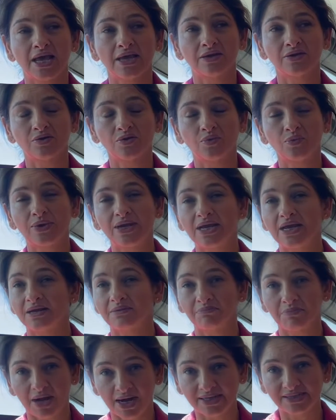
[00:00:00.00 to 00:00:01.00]
You know, we
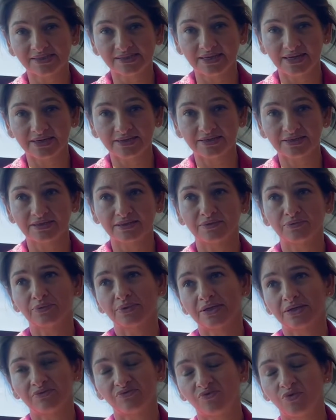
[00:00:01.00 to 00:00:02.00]
at my center, we are